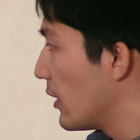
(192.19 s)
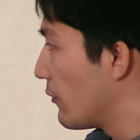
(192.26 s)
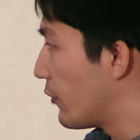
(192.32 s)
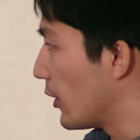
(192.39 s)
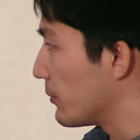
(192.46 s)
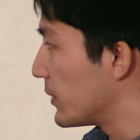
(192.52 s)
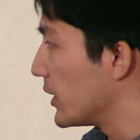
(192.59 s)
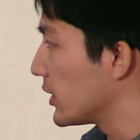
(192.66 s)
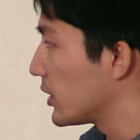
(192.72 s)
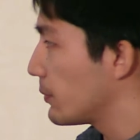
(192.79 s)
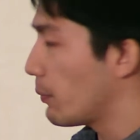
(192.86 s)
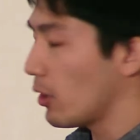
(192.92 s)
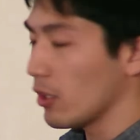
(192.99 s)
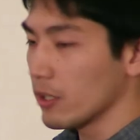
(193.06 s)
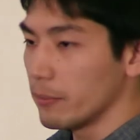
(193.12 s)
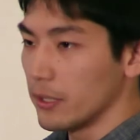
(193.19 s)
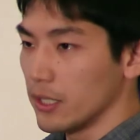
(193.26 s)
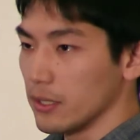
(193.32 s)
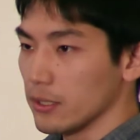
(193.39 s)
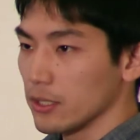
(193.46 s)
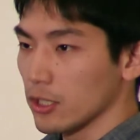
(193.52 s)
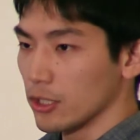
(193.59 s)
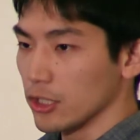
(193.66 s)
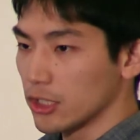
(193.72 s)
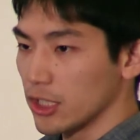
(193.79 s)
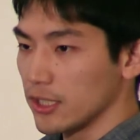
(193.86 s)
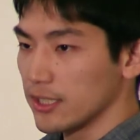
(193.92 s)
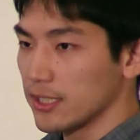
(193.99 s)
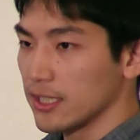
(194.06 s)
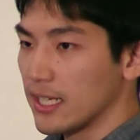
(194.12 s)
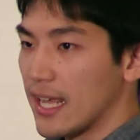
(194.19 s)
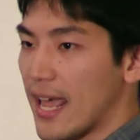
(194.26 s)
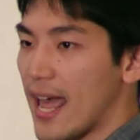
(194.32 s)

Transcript: from this polymer cushions